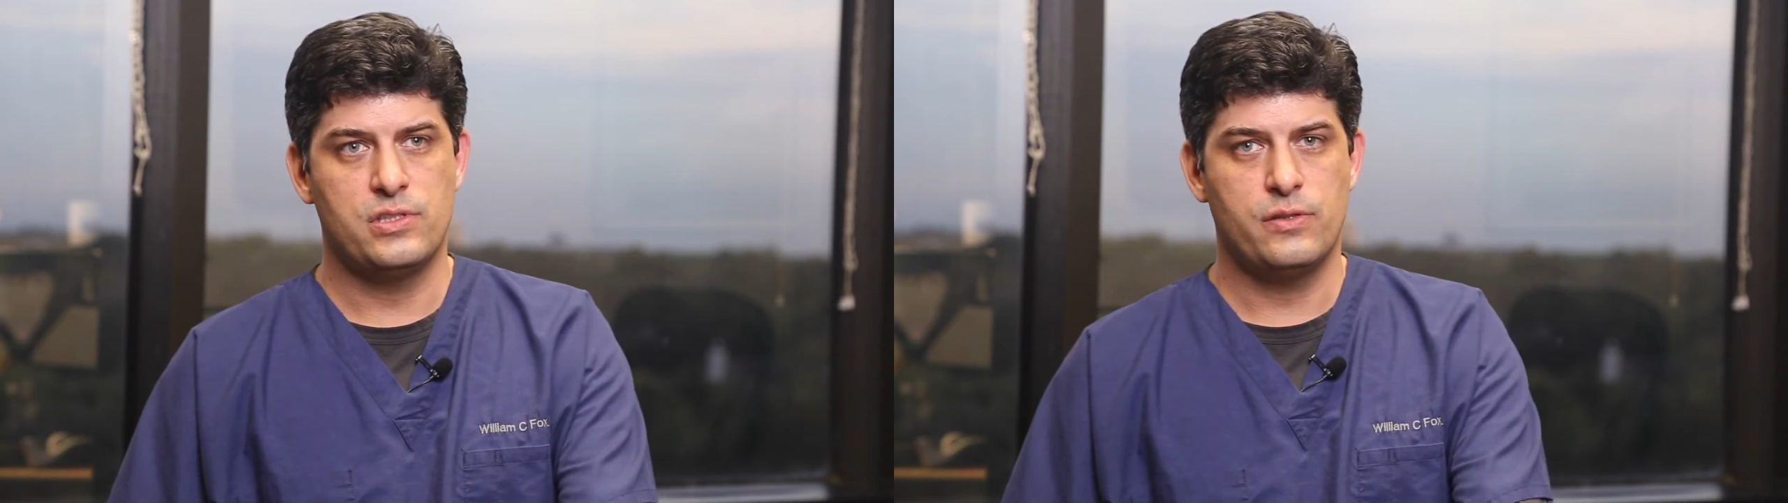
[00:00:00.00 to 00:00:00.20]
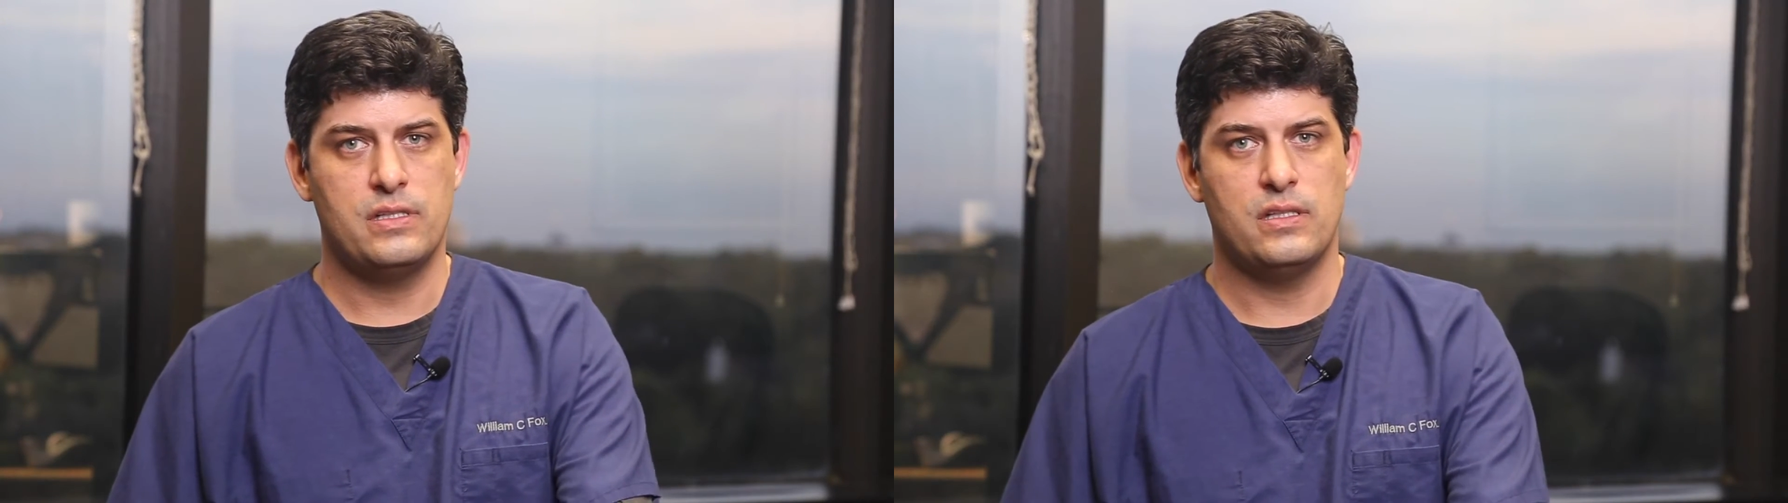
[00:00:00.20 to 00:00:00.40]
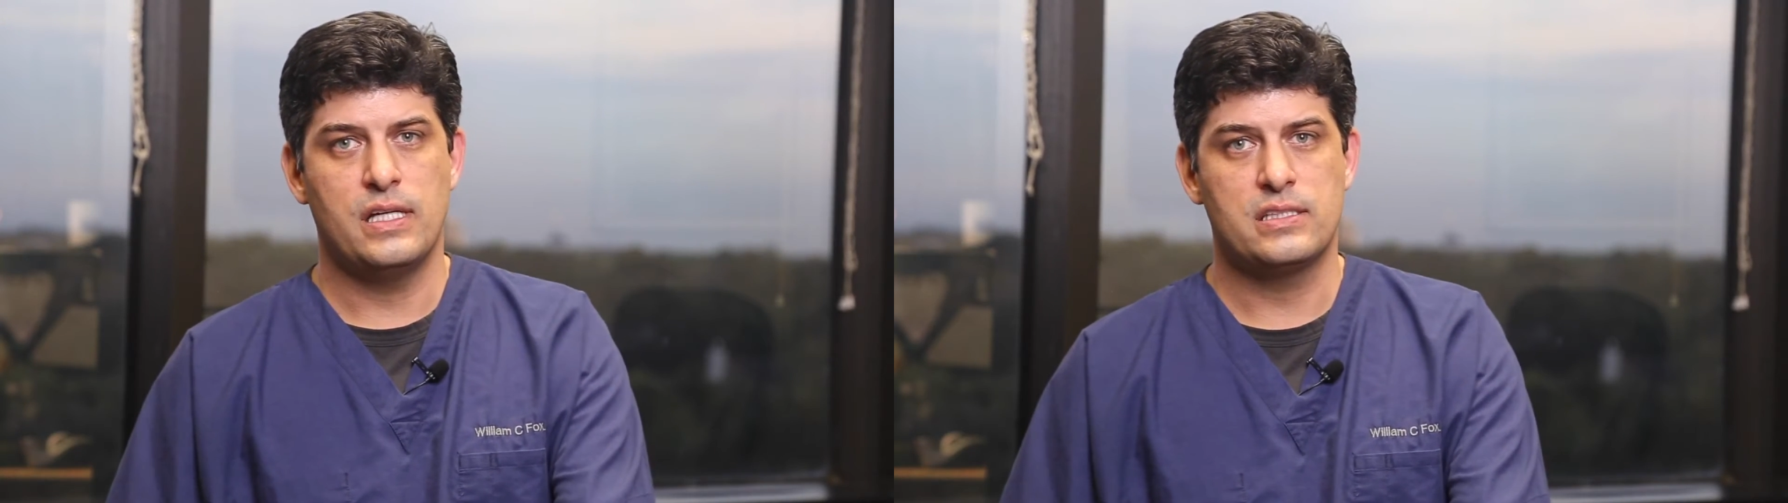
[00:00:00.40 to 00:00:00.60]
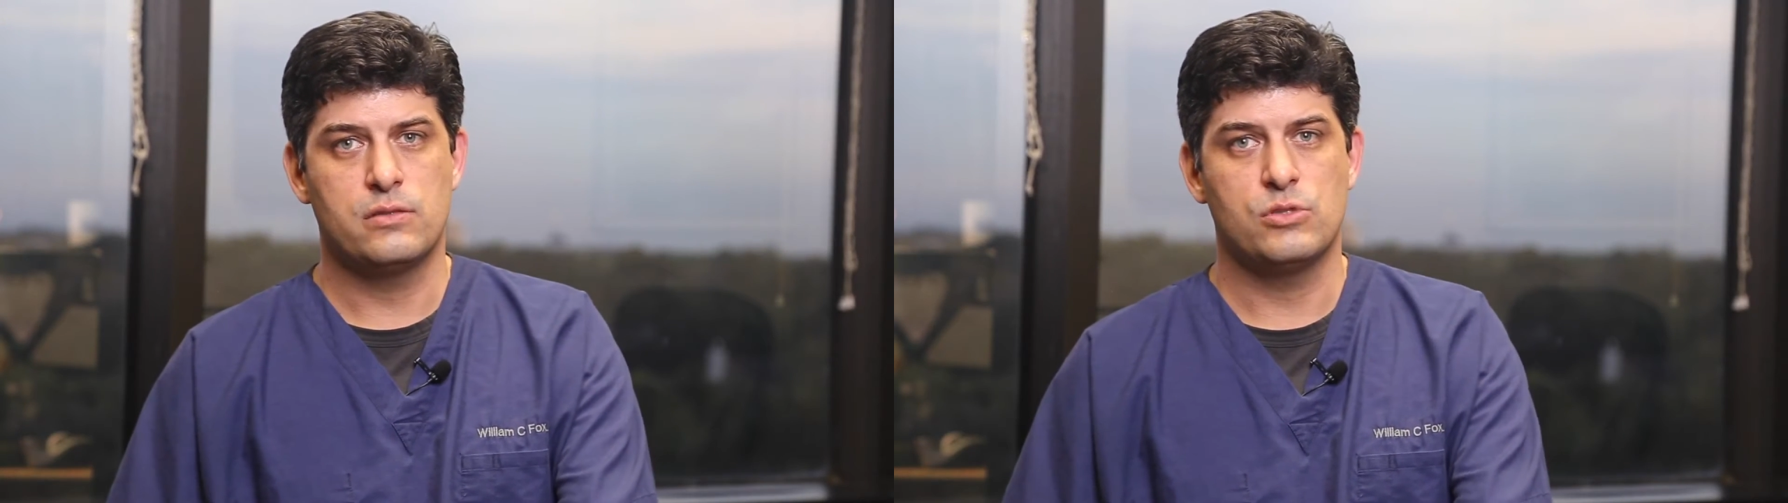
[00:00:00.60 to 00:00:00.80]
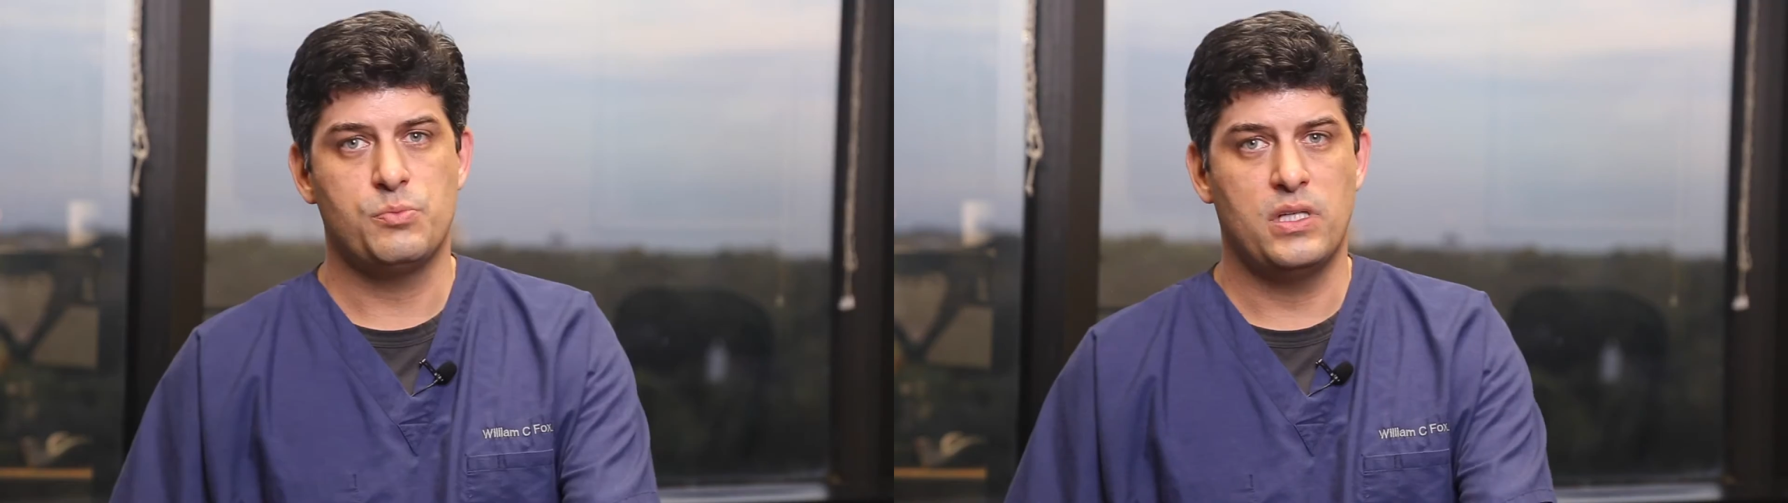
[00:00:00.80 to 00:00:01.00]
that are in the legs
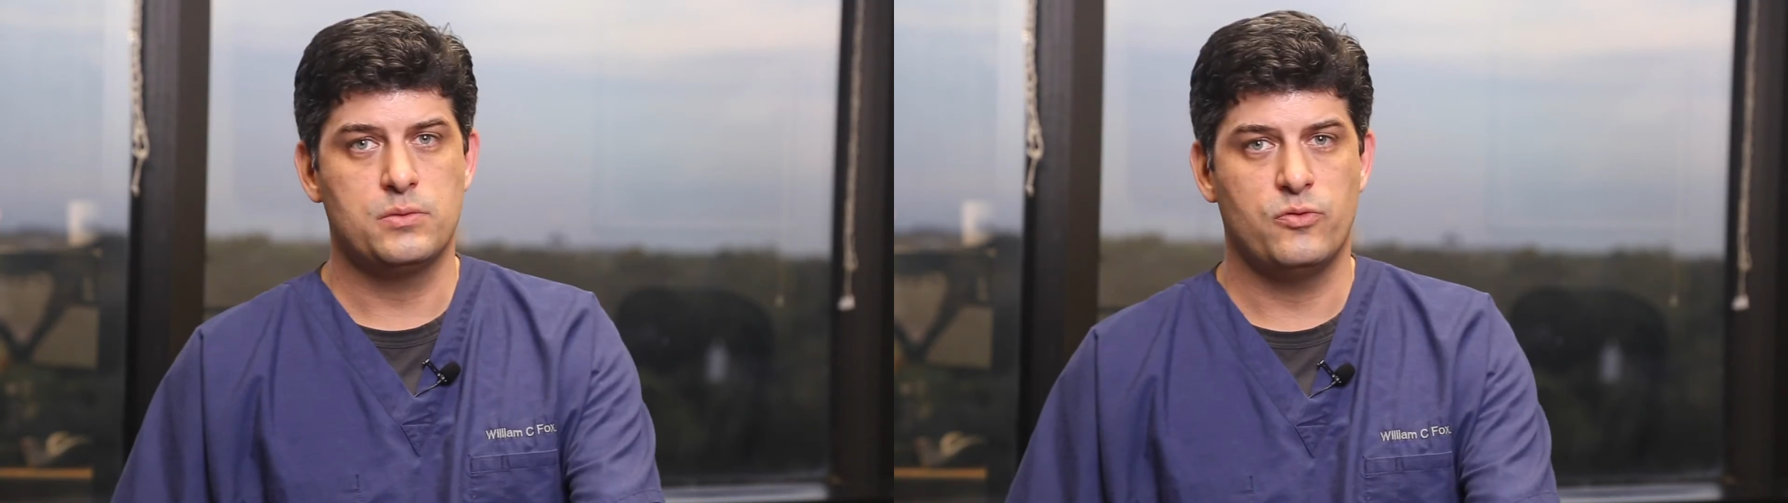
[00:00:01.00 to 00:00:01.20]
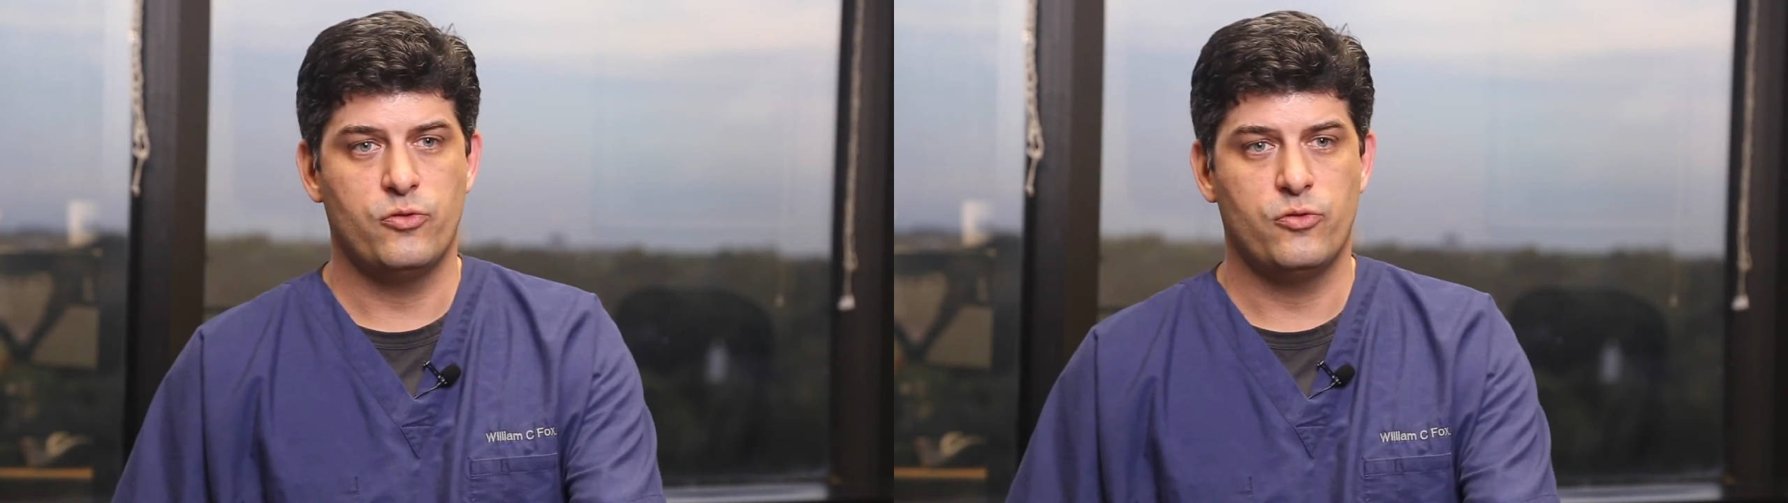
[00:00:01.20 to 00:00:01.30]
that are responsible